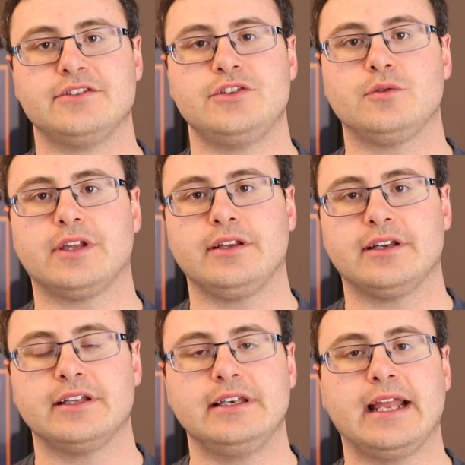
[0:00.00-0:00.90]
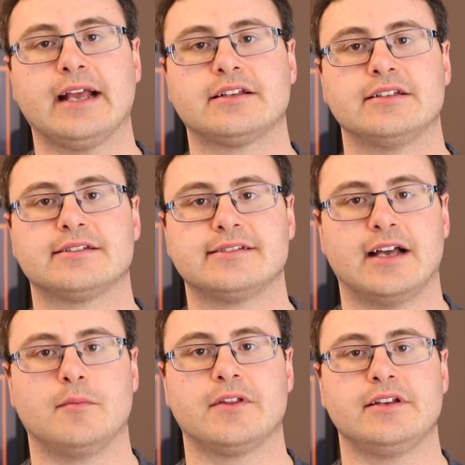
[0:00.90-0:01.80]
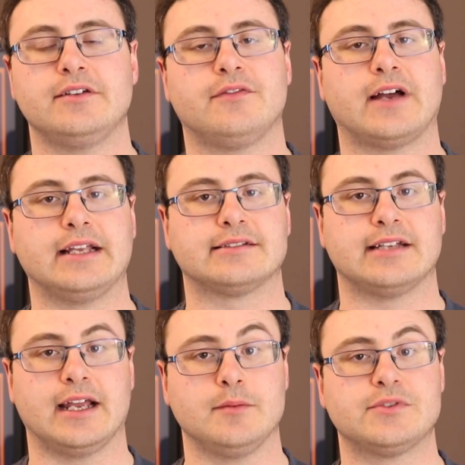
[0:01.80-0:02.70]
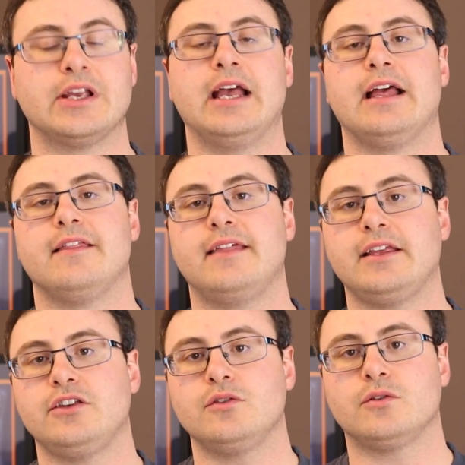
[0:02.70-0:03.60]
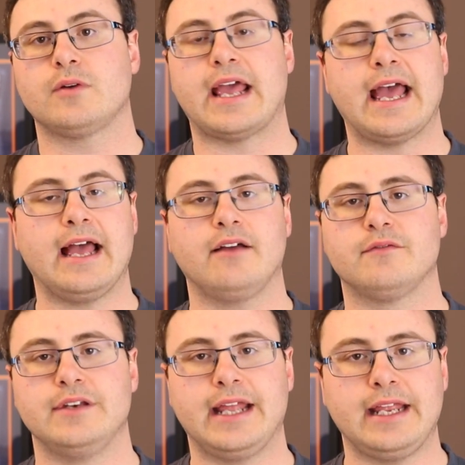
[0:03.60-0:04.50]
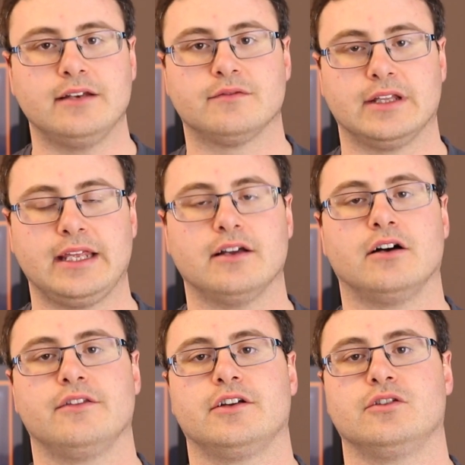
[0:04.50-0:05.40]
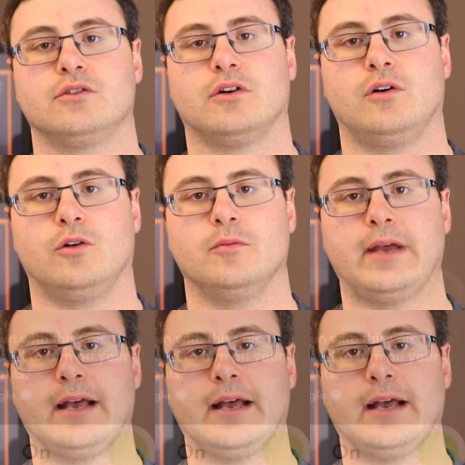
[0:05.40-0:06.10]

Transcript: is you can connect to some of the device types that you don't have natively on the Google Home